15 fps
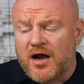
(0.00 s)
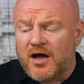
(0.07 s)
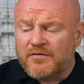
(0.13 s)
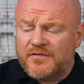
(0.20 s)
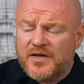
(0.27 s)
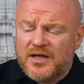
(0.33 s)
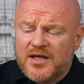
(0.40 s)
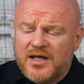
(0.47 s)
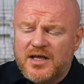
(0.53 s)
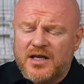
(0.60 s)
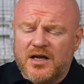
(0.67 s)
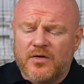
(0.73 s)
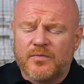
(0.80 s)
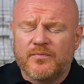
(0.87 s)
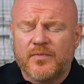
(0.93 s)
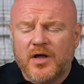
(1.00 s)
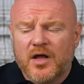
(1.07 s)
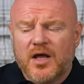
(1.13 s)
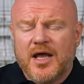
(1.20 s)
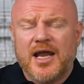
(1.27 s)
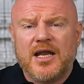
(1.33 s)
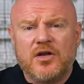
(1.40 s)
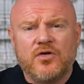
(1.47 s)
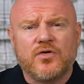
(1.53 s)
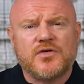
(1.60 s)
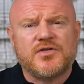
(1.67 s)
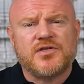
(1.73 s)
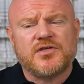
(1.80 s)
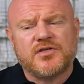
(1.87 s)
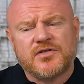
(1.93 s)
I think, you know, it
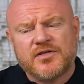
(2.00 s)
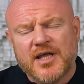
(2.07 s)
looks,